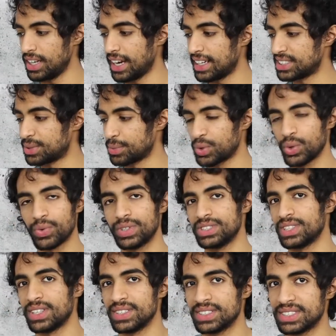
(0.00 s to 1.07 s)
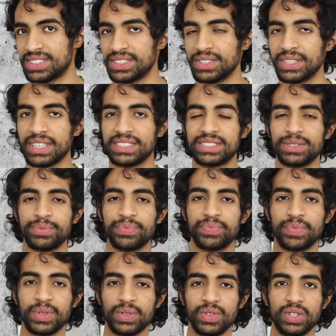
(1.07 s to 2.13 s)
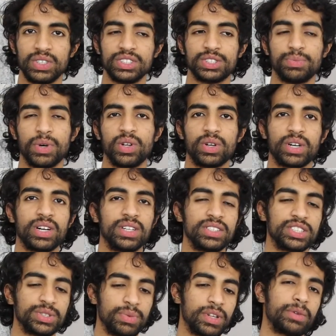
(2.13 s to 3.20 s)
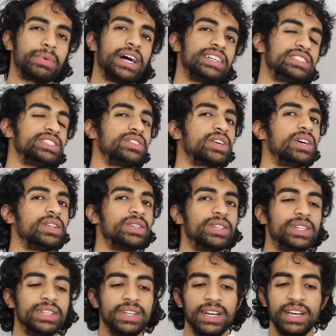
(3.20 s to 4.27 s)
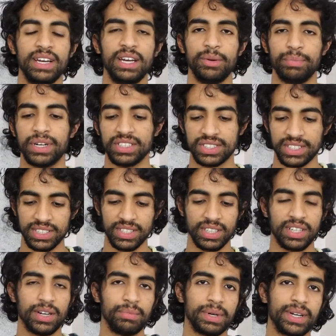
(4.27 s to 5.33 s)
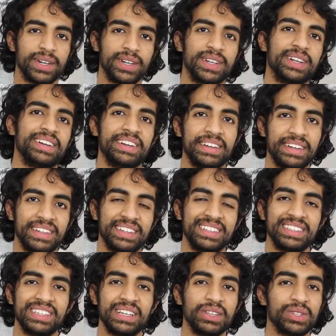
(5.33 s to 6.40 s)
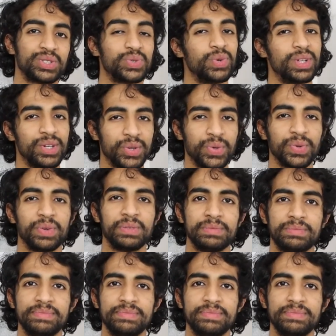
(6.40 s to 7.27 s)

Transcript: had some cool results. You get some smaller colors, smaller patches of color. It melts in a lot better and it looks really cool.